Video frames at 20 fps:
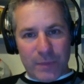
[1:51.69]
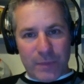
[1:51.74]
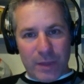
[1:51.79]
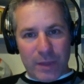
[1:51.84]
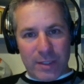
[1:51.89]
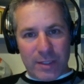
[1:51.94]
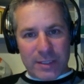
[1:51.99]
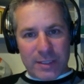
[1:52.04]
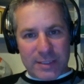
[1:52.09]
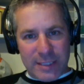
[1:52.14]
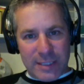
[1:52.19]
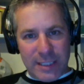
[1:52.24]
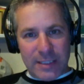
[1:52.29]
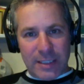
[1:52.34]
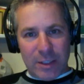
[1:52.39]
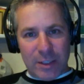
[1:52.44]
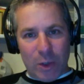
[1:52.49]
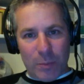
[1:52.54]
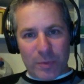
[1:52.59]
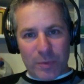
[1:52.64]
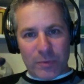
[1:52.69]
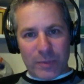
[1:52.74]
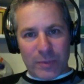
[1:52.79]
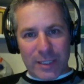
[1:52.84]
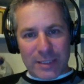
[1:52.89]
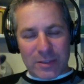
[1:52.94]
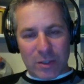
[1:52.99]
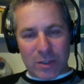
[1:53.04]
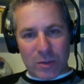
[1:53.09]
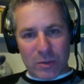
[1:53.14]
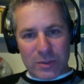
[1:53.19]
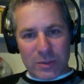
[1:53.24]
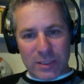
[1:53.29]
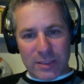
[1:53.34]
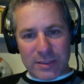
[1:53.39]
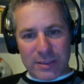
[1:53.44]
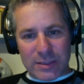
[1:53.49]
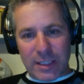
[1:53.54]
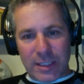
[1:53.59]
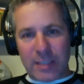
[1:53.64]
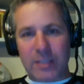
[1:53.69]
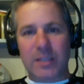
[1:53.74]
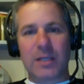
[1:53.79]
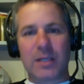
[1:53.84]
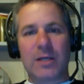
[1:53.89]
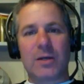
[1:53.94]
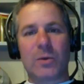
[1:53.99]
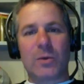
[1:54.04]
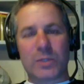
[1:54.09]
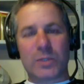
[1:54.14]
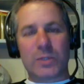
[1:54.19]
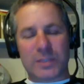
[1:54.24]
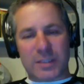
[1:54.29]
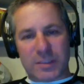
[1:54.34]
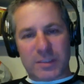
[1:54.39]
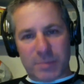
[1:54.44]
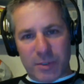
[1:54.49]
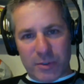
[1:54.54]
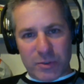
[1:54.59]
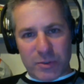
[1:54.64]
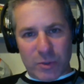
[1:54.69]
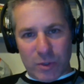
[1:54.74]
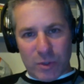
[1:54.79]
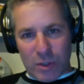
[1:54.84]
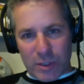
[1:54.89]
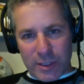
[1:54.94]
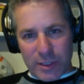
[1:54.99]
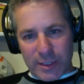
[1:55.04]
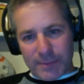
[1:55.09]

The seed that opened when I saw Ōsensei was a spiritual longing.